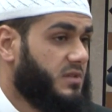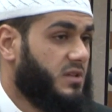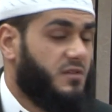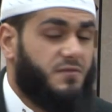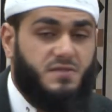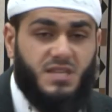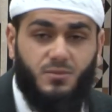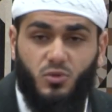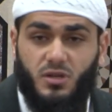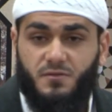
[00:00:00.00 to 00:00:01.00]
if
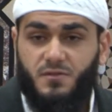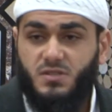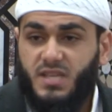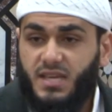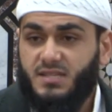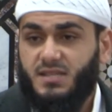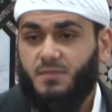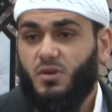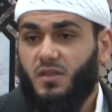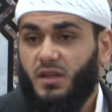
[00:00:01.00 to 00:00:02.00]
someone forsakes a
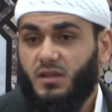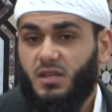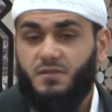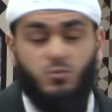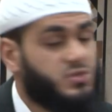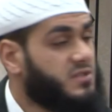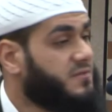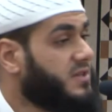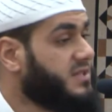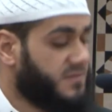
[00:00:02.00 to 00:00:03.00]
brother, a Muslim
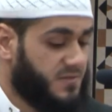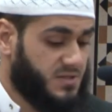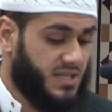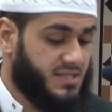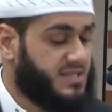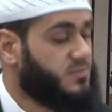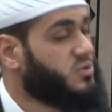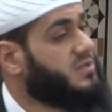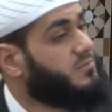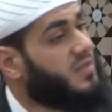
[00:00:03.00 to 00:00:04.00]
forsakes his
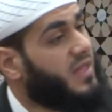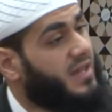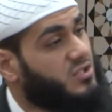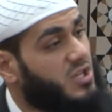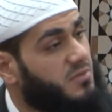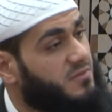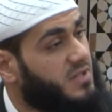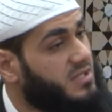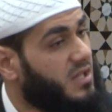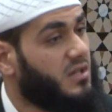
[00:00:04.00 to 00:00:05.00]
Muslim brother at a time of
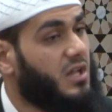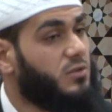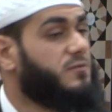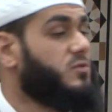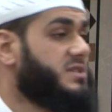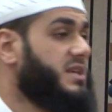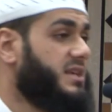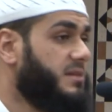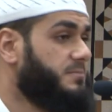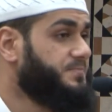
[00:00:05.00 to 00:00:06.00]
need, Allah will forsake
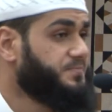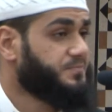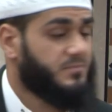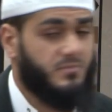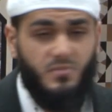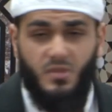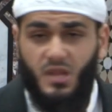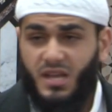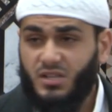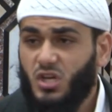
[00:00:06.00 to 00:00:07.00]
him
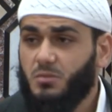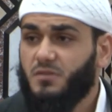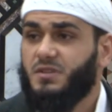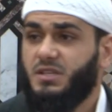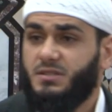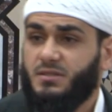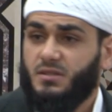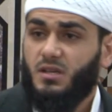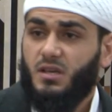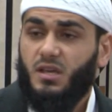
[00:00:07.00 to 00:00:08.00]
at a time of need.
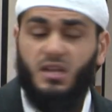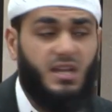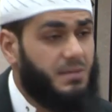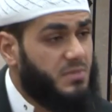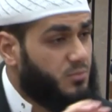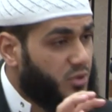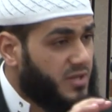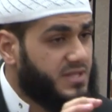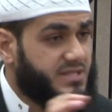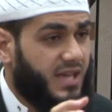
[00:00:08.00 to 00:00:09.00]
Let me
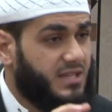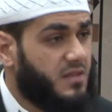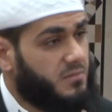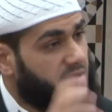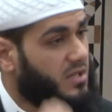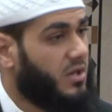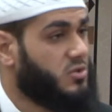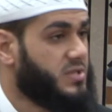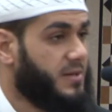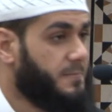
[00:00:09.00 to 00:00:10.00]
bring this hadith a bit closer.